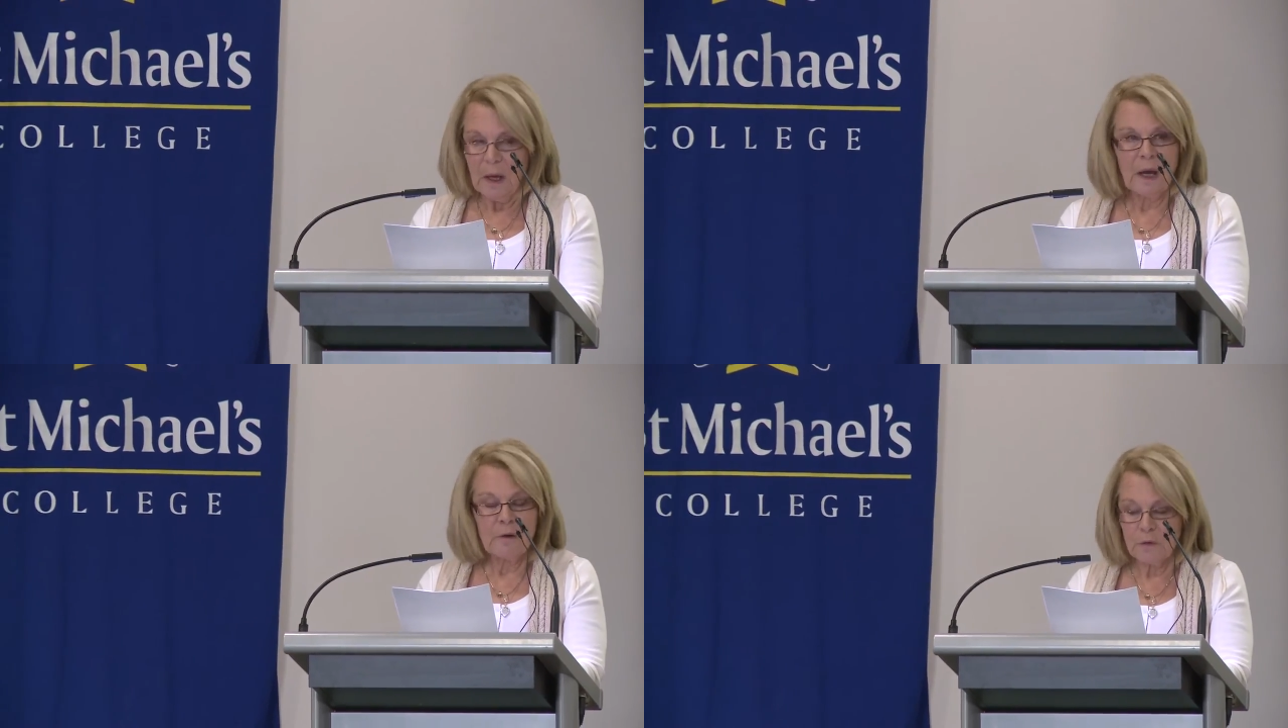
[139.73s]

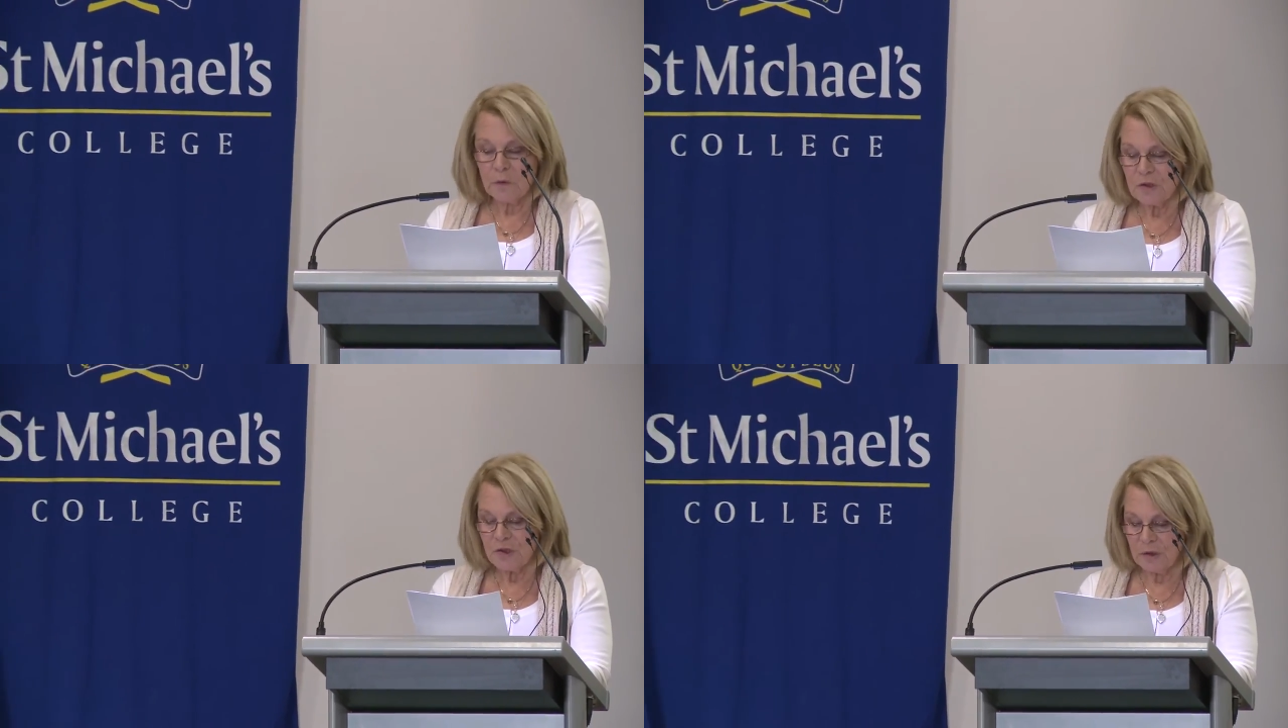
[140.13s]

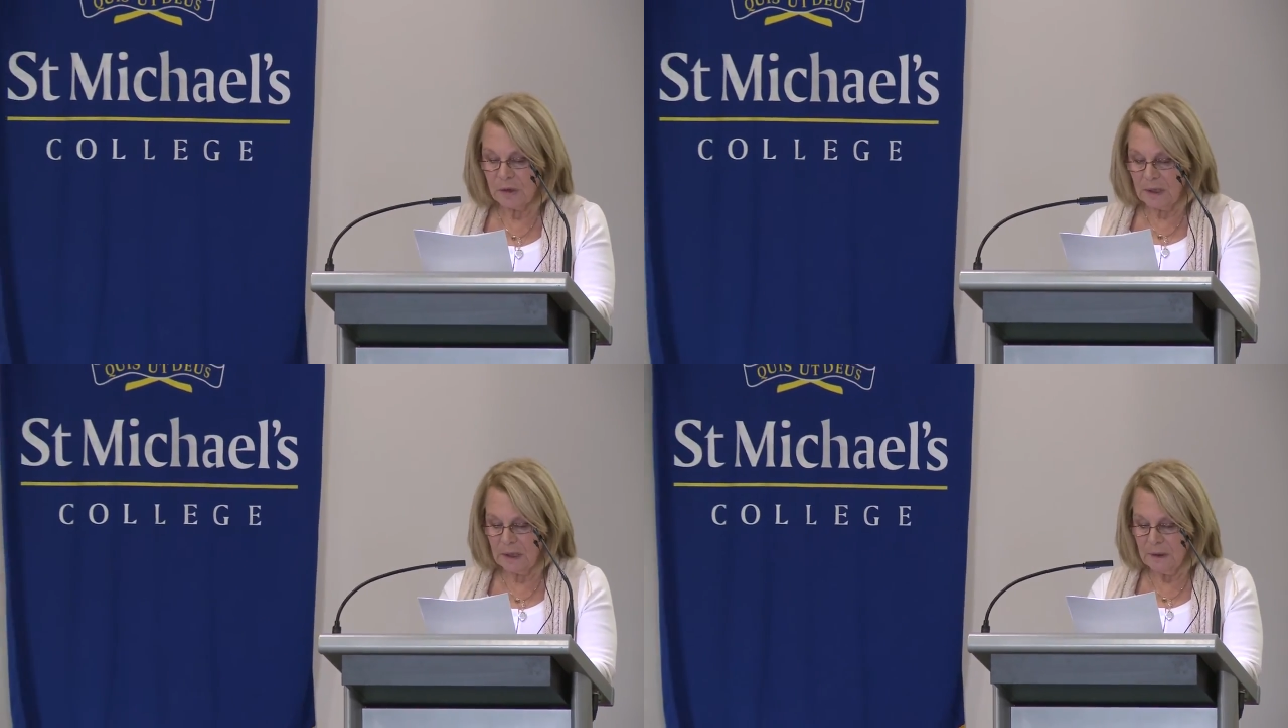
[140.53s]

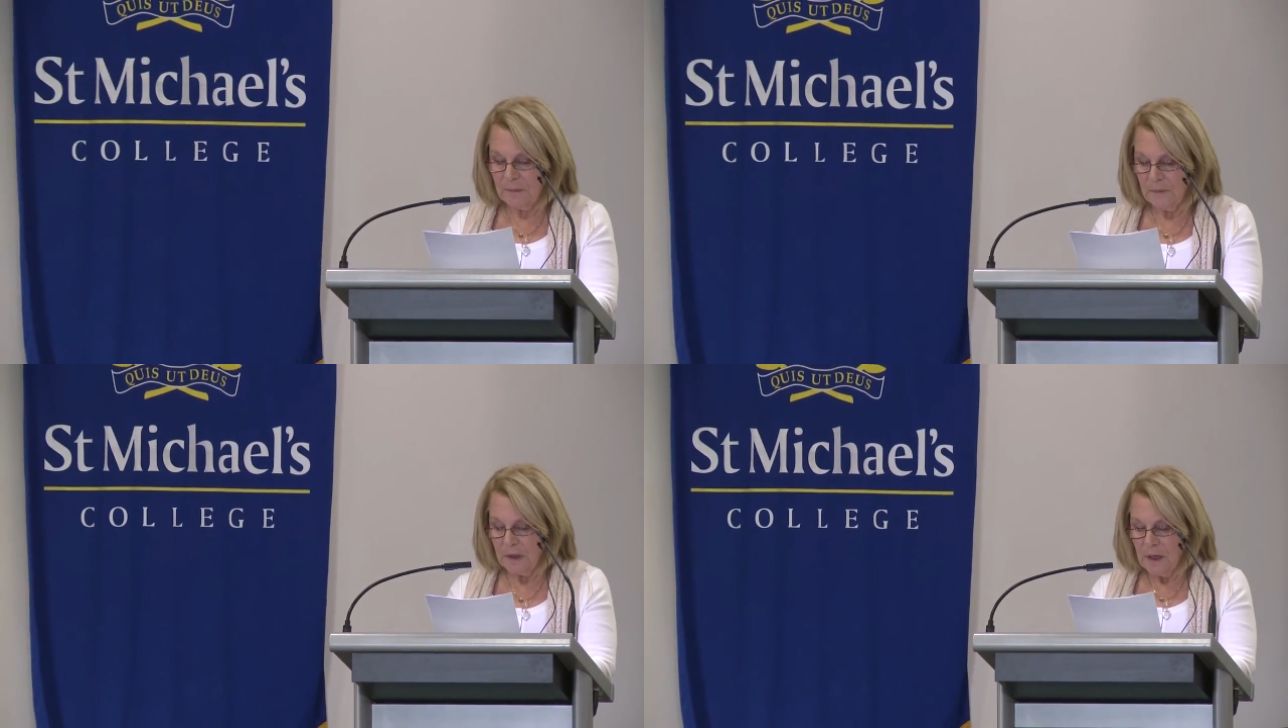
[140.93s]
Unfortunately,
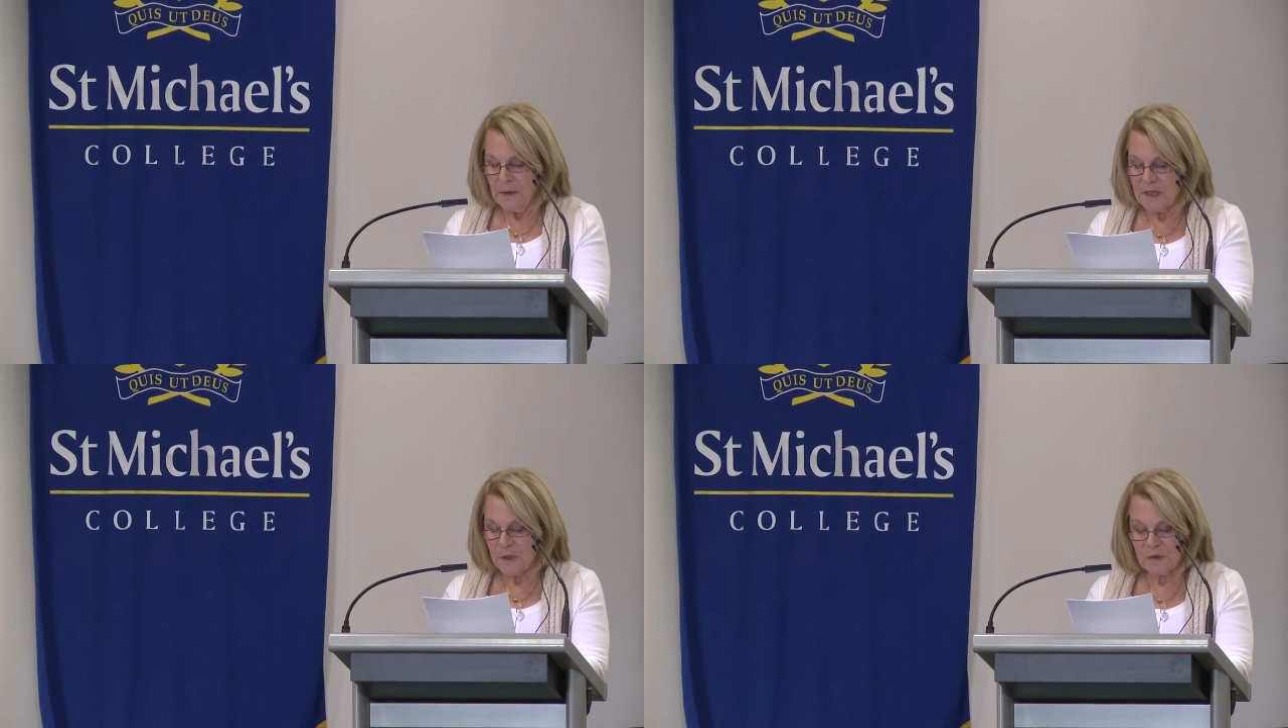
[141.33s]

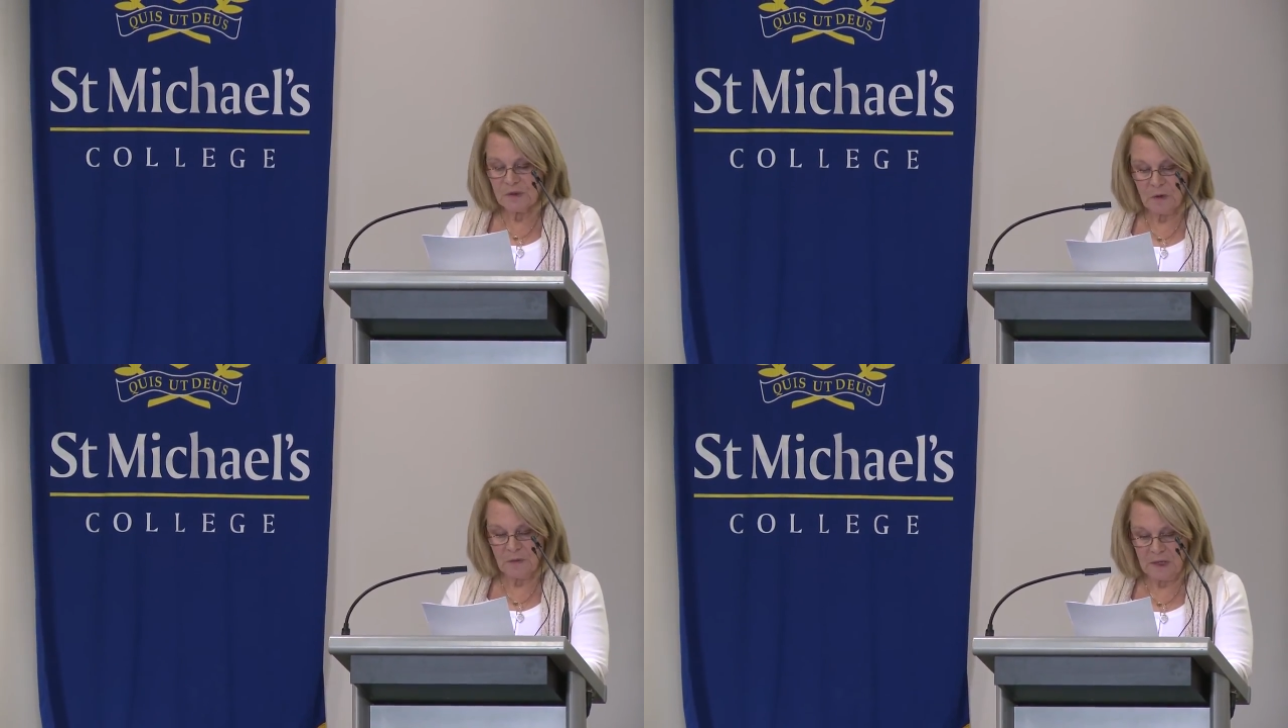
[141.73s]
this was
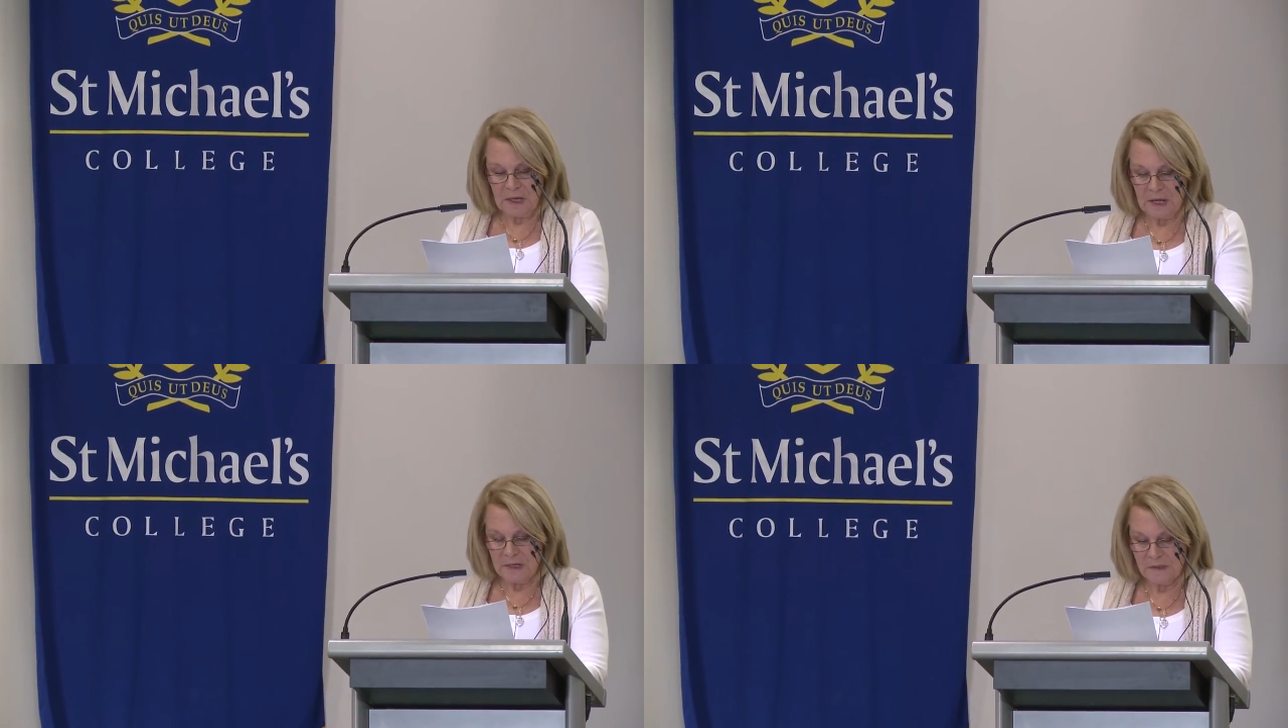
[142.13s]
not the
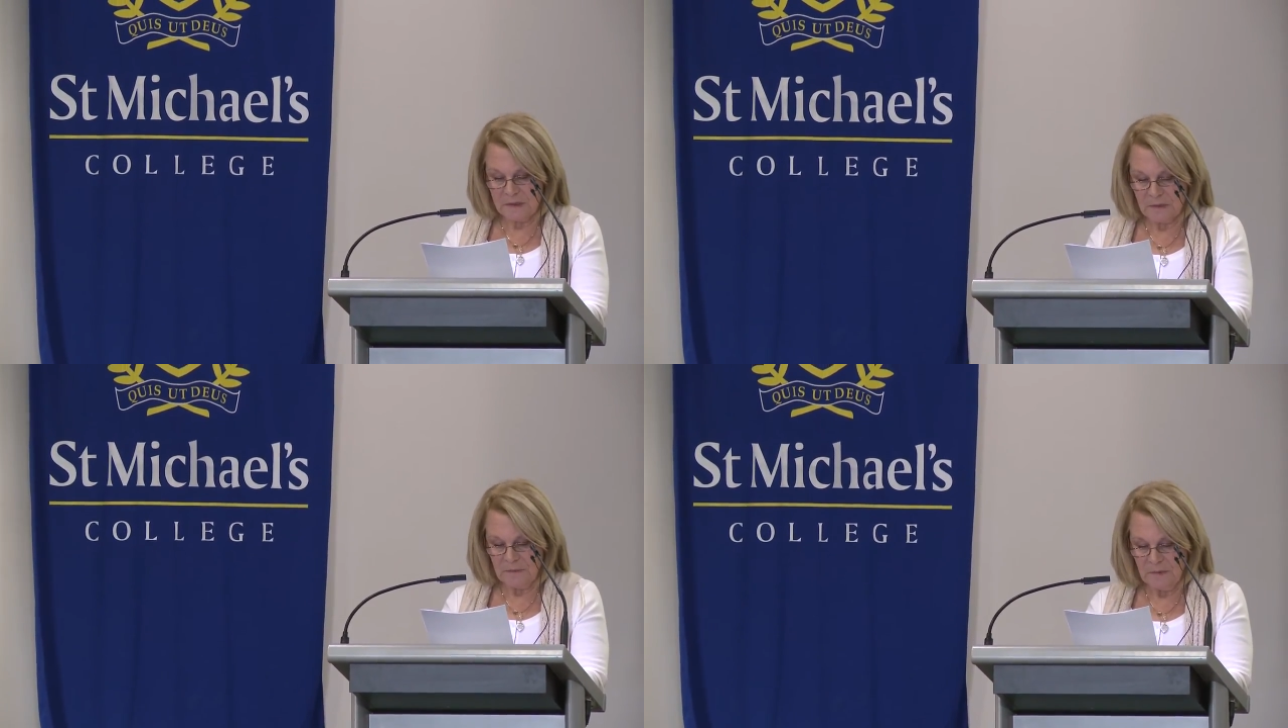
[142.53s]
case,